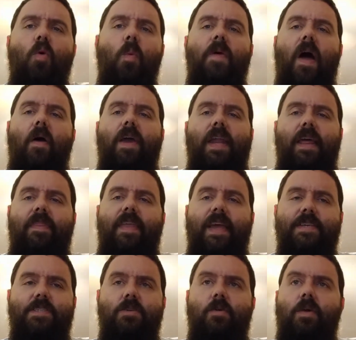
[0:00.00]
without getting
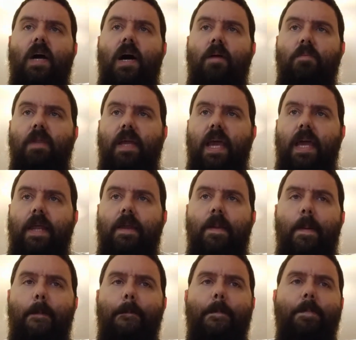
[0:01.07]
things too complicated.